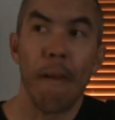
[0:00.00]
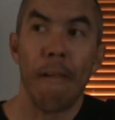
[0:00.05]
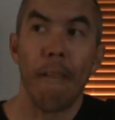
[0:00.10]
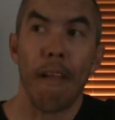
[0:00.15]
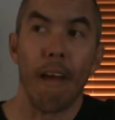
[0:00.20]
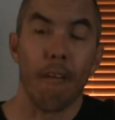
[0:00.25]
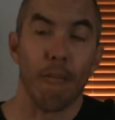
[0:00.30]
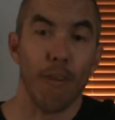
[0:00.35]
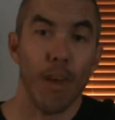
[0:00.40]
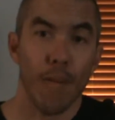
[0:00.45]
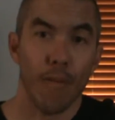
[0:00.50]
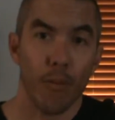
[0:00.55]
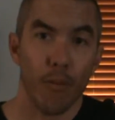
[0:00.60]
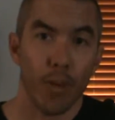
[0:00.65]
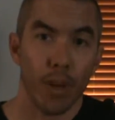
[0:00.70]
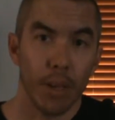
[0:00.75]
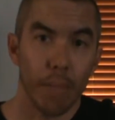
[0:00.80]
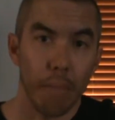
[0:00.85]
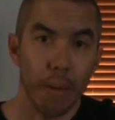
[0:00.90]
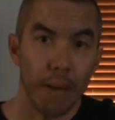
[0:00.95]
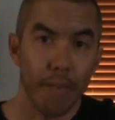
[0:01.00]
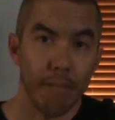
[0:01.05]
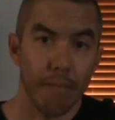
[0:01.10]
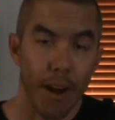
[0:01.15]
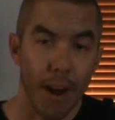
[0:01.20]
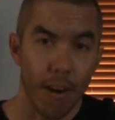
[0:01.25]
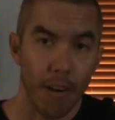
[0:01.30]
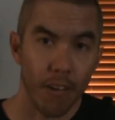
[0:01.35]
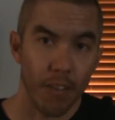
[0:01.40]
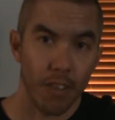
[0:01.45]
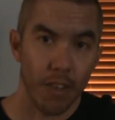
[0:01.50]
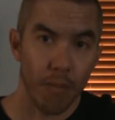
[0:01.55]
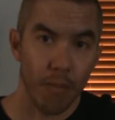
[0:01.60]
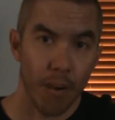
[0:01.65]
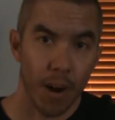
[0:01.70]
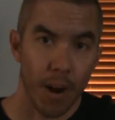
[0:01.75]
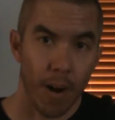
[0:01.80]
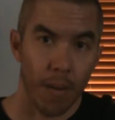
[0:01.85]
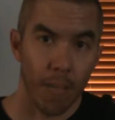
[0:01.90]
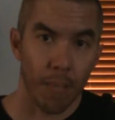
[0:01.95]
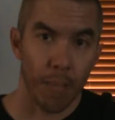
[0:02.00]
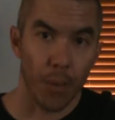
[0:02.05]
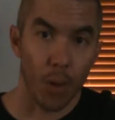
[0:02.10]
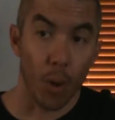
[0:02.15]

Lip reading: If you have a really big fire somewhere,